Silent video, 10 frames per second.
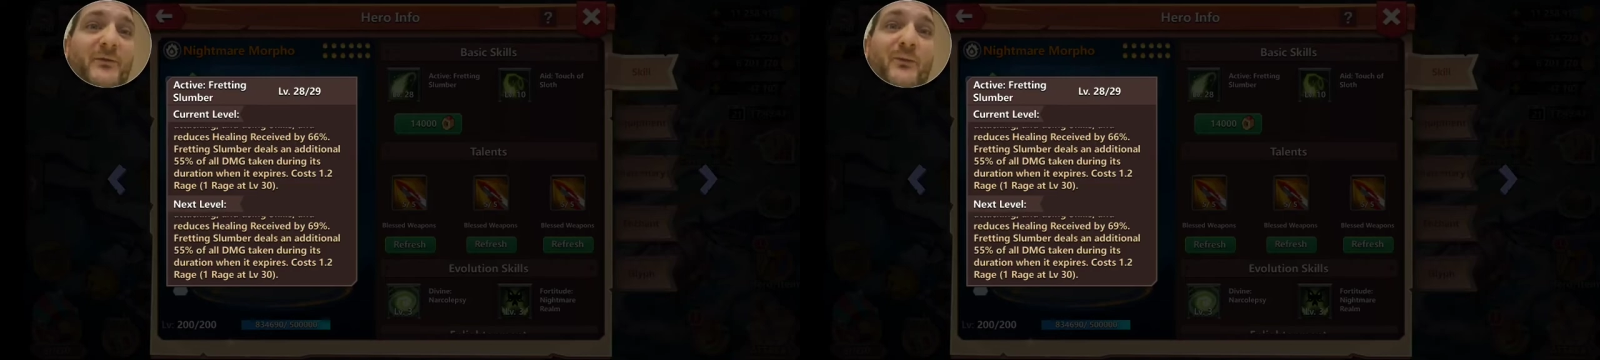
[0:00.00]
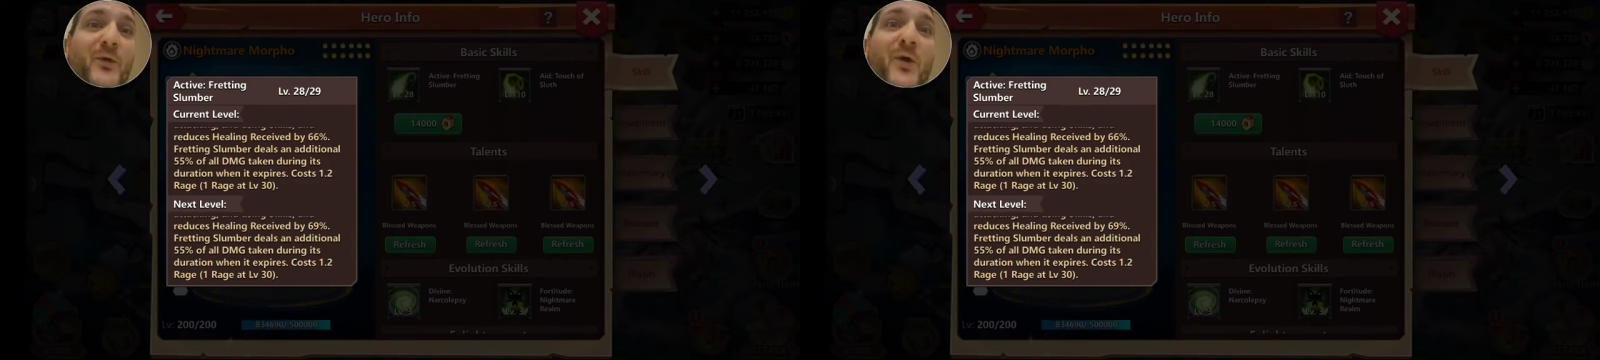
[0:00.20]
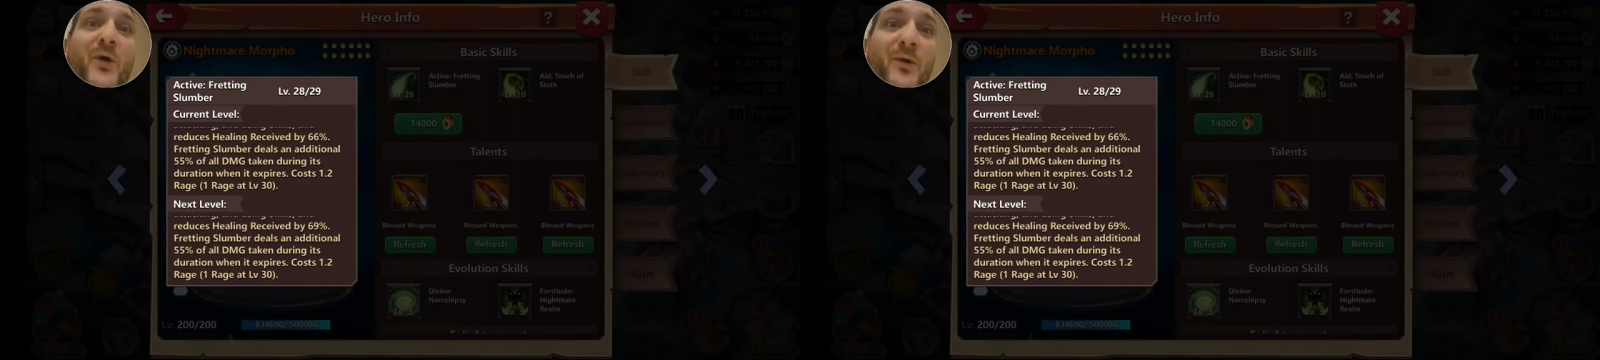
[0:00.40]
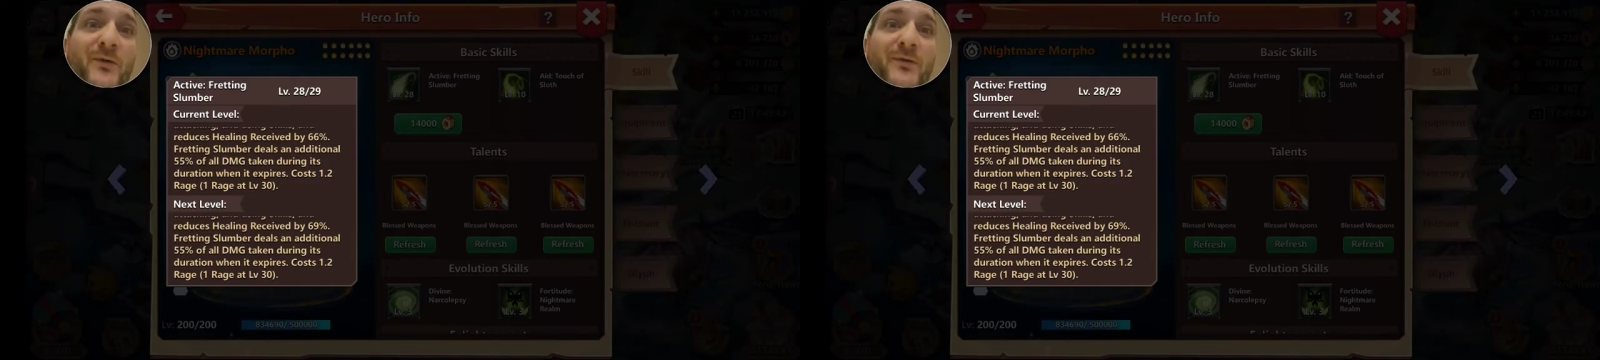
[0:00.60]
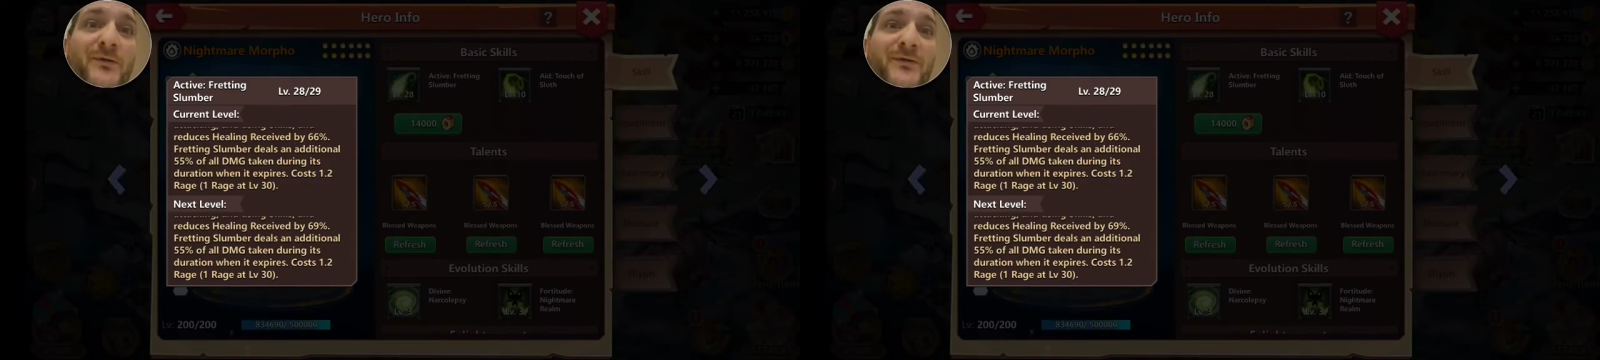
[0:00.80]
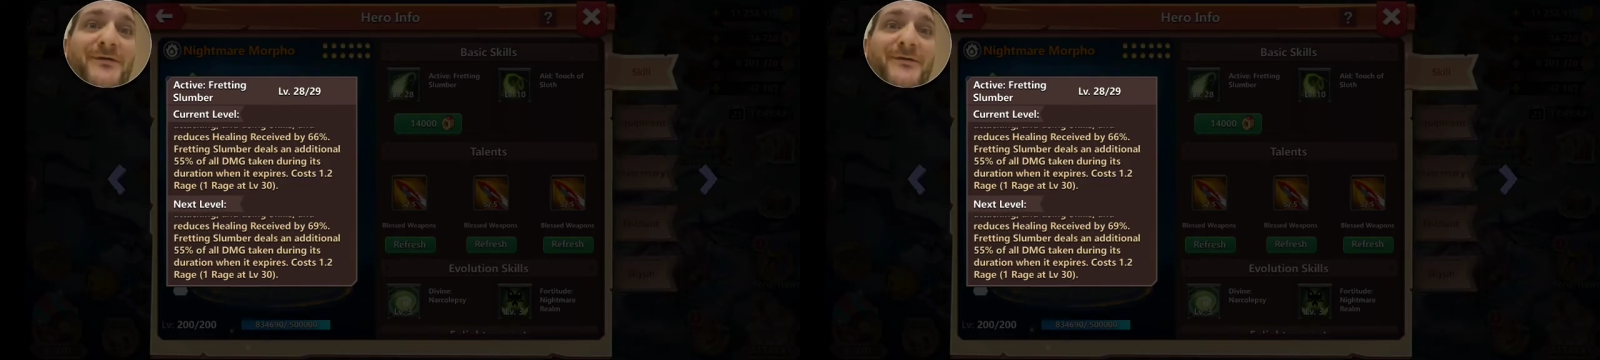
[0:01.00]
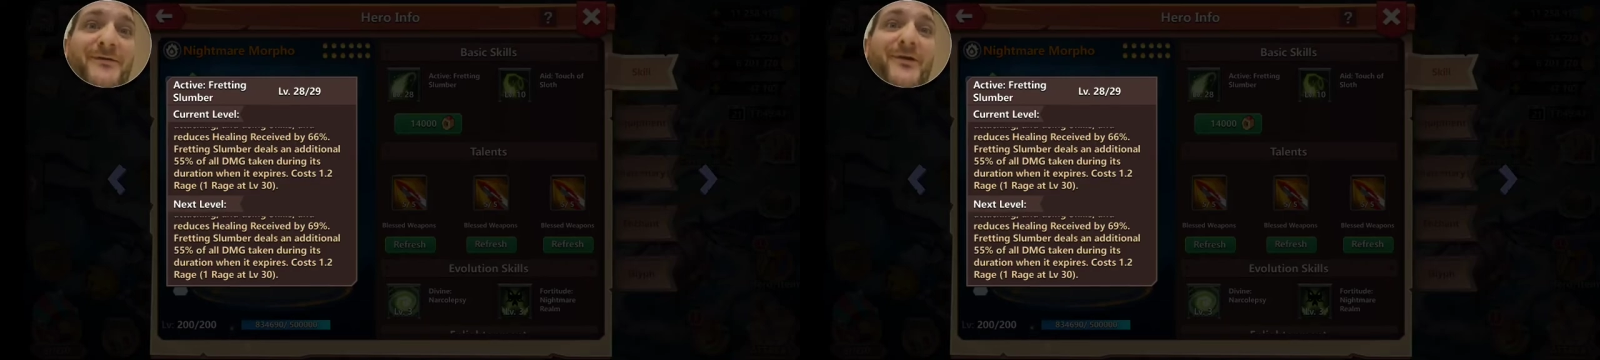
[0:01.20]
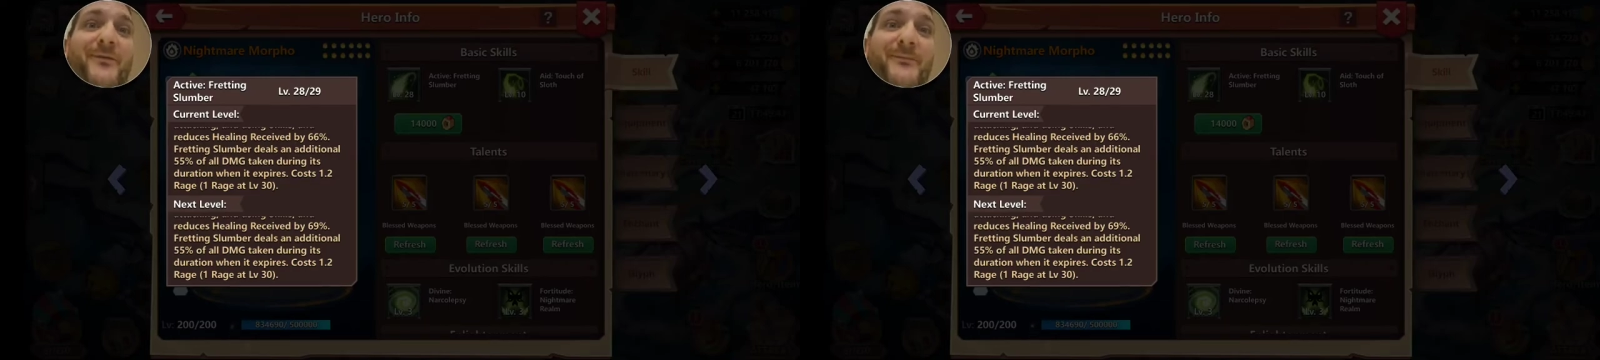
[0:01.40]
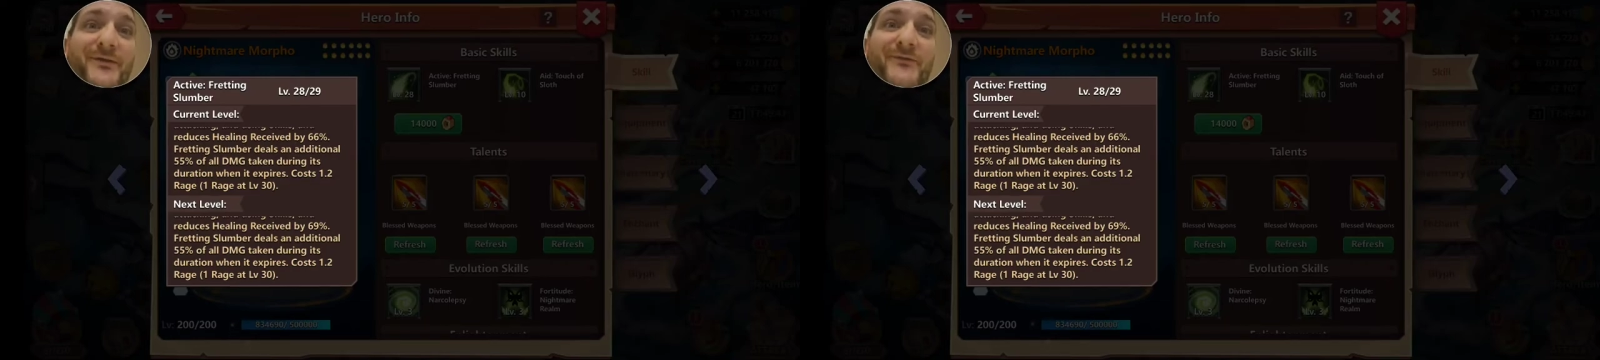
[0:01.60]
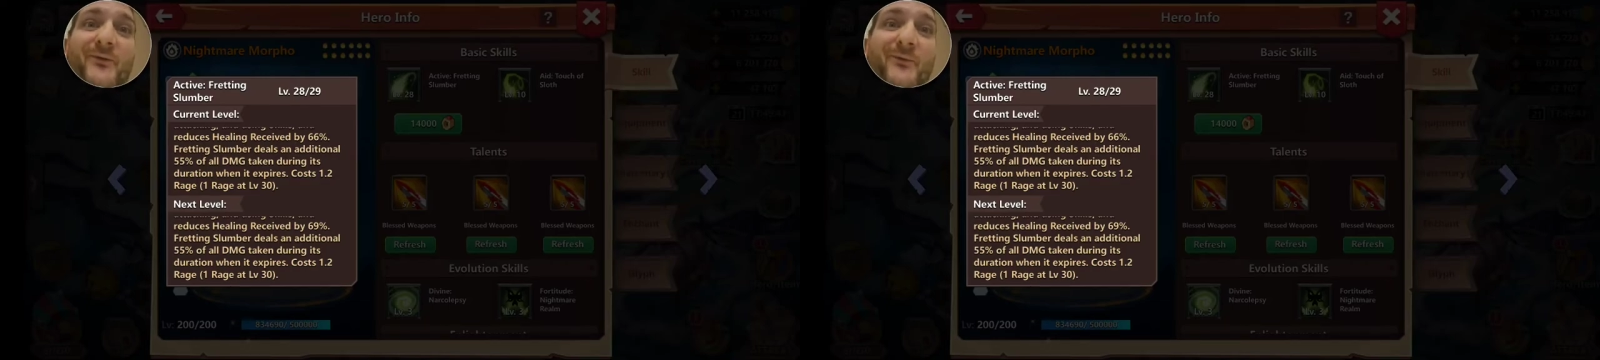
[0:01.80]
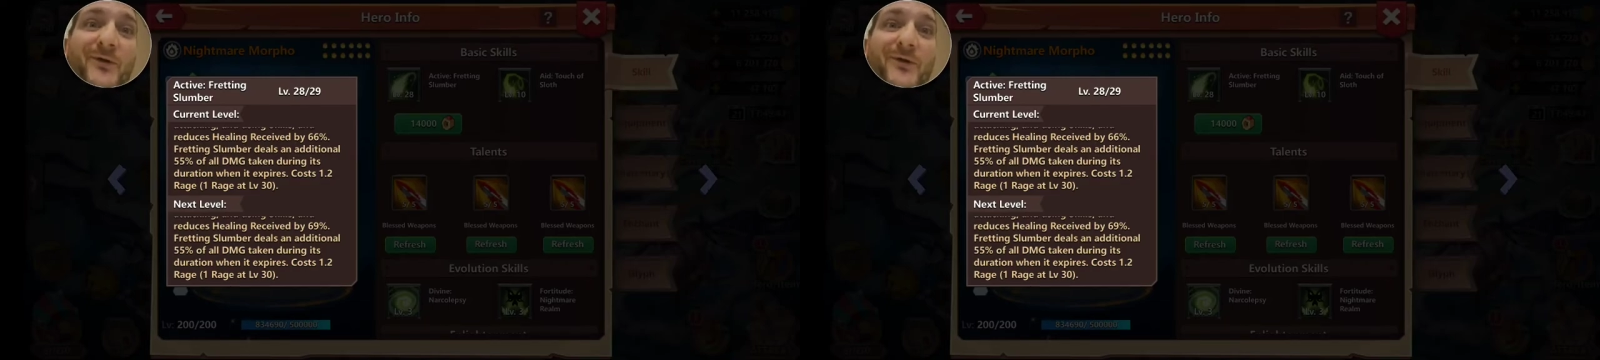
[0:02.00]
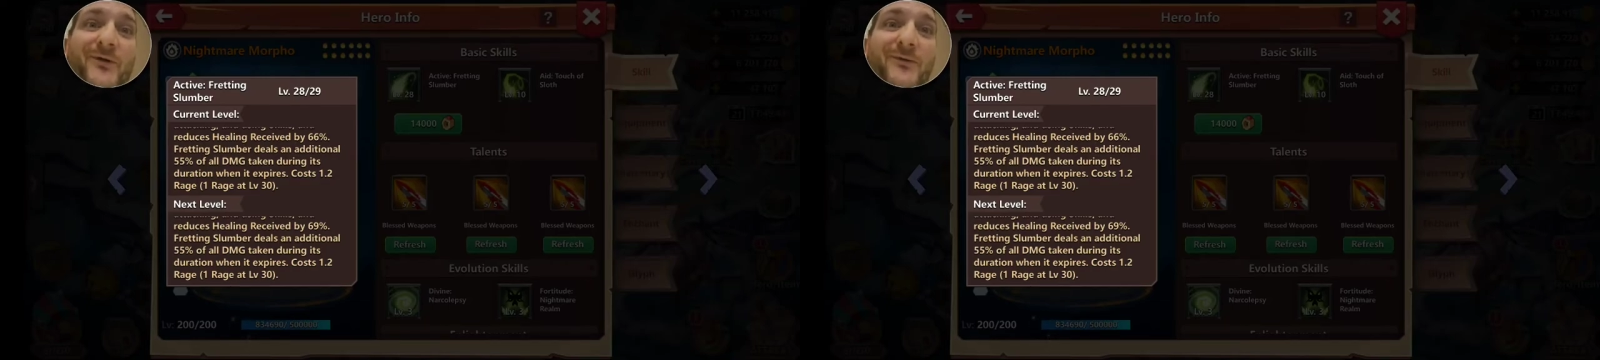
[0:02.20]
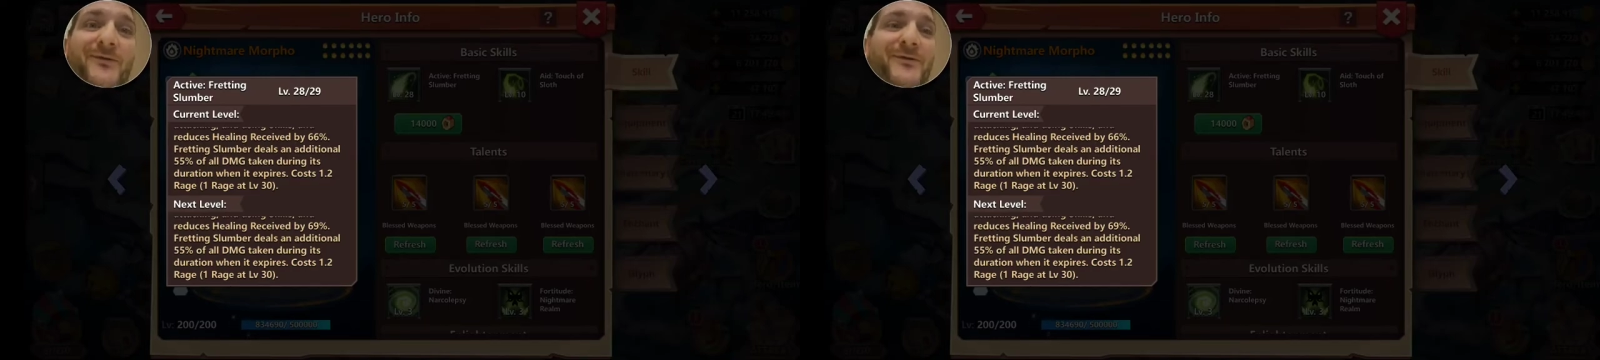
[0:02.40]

wall, a piece of wall,